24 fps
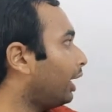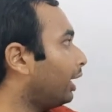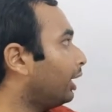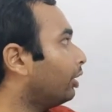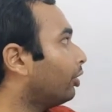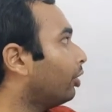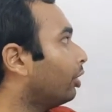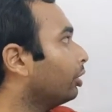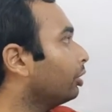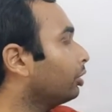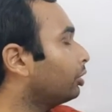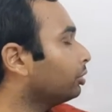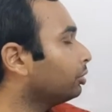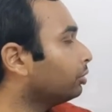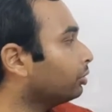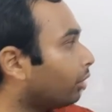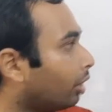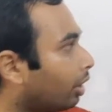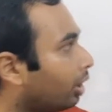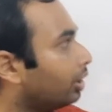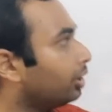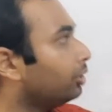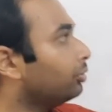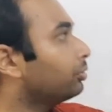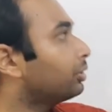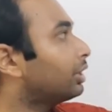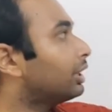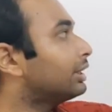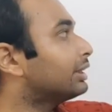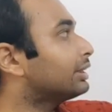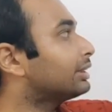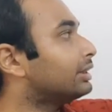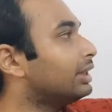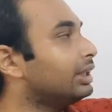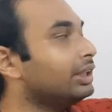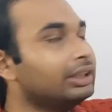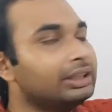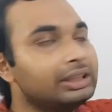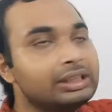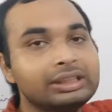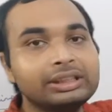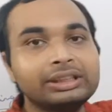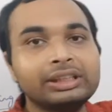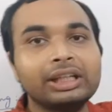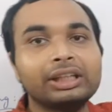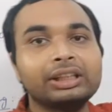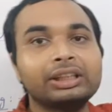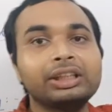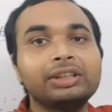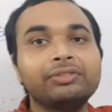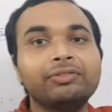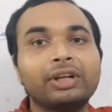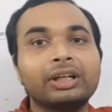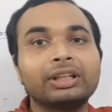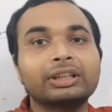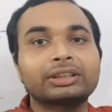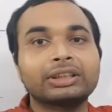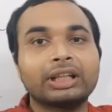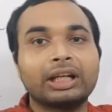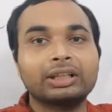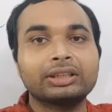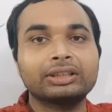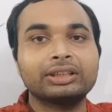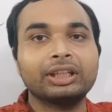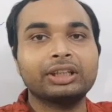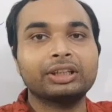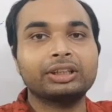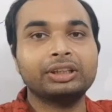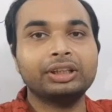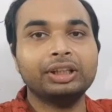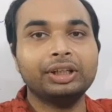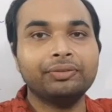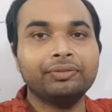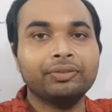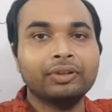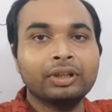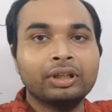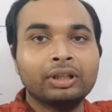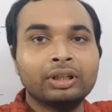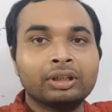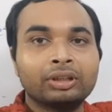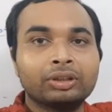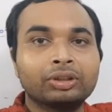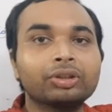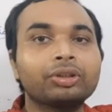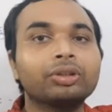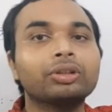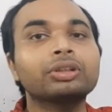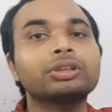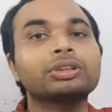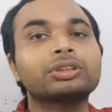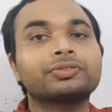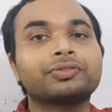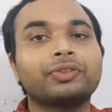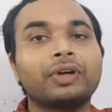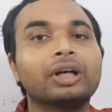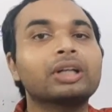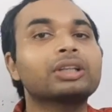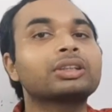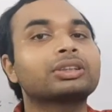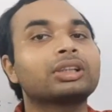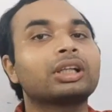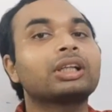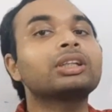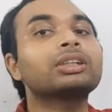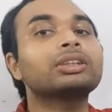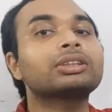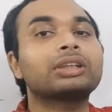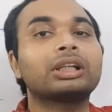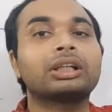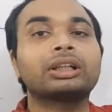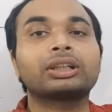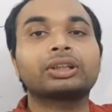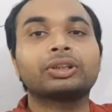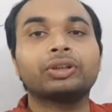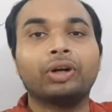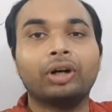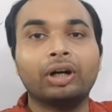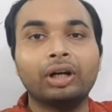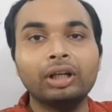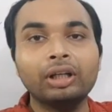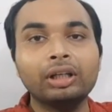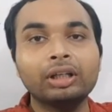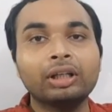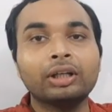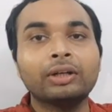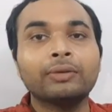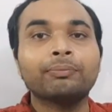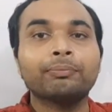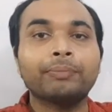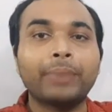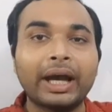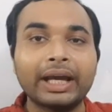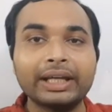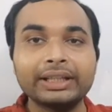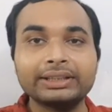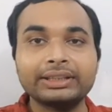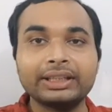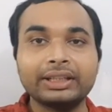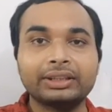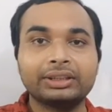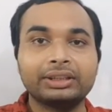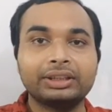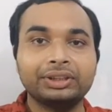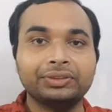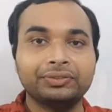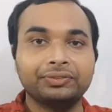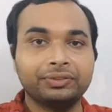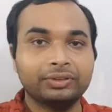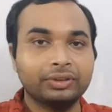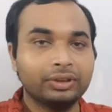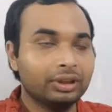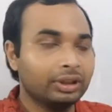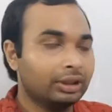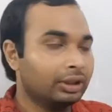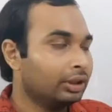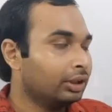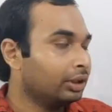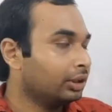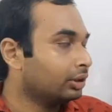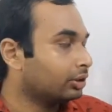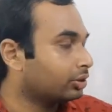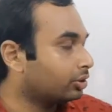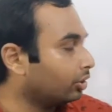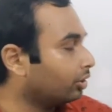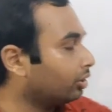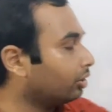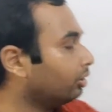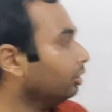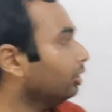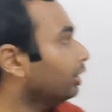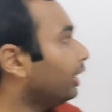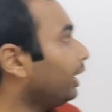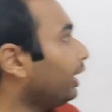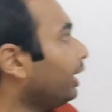and on 2, or you can say injective and surjective, those functions are called bijective. So